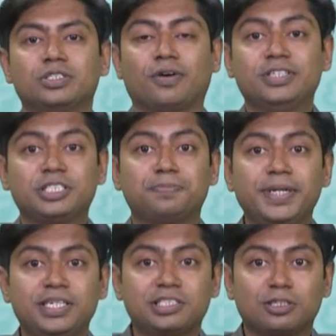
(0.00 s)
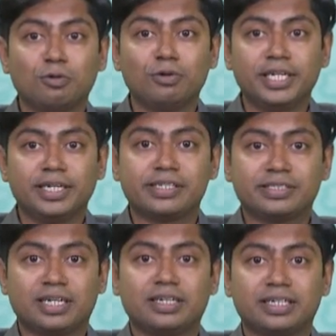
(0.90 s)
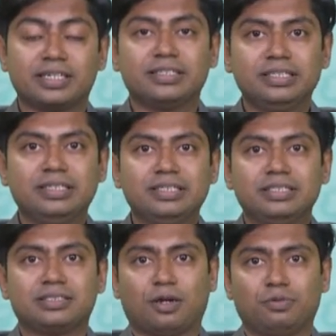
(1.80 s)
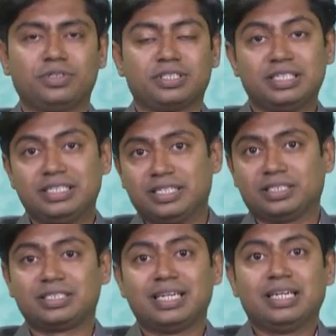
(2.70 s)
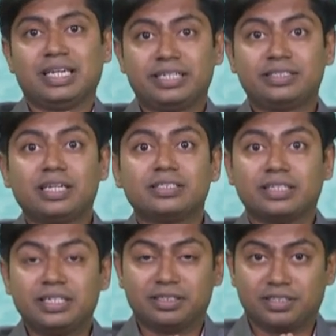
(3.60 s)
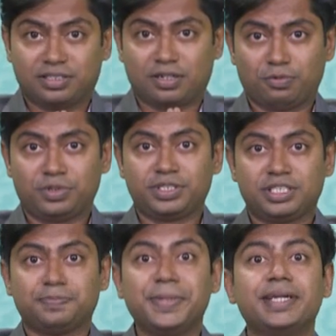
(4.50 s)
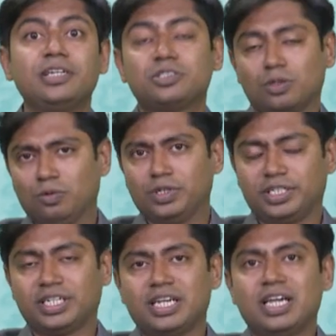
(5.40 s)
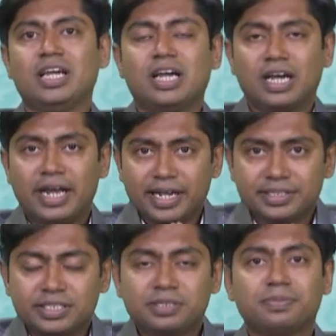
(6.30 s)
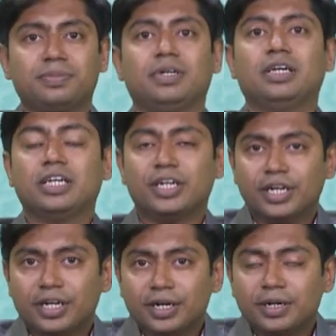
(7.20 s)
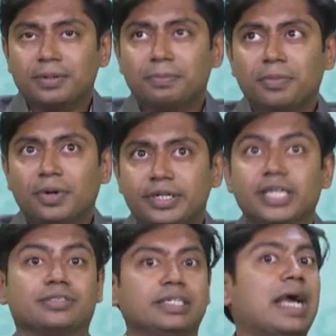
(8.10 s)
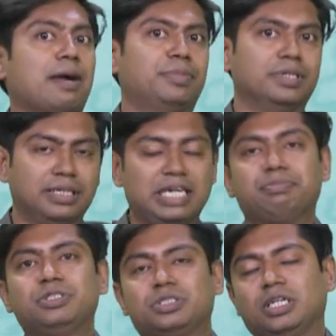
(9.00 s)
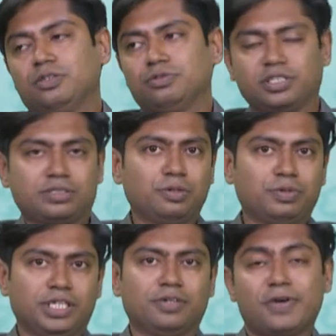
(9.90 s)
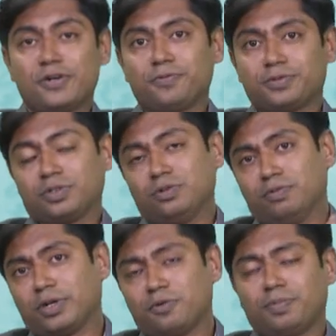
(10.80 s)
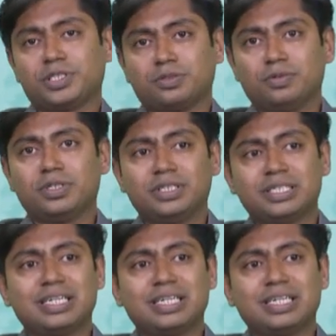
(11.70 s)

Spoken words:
on: speak slowly and exaggerate the sound. Yes, exaggerate the sound. Speaking slowly. As is, yes, it happened. Let me tell you the story. Through one of my student,